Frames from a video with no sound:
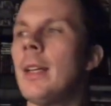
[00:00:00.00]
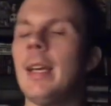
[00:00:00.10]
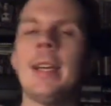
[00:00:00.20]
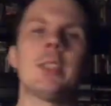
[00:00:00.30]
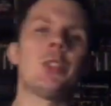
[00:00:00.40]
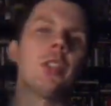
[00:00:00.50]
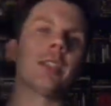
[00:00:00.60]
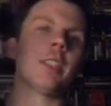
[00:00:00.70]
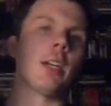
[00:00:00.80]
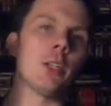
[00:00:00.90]
It's
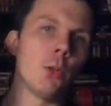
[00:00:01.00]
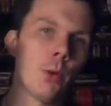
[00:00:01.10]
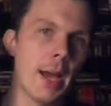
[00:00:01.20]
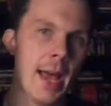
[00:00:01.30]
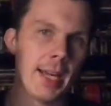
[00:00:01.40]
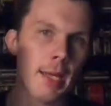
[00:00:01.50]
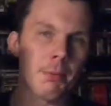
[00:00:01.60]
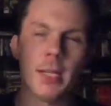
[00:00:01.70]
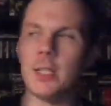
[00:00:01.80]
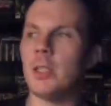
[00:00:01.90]
just a newer
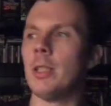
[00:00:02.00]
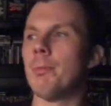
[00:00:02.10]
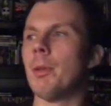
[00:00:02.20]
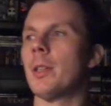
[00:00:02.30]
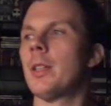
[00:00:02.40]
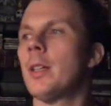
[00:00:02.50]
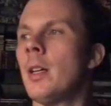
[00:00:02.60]
adaptation of the book.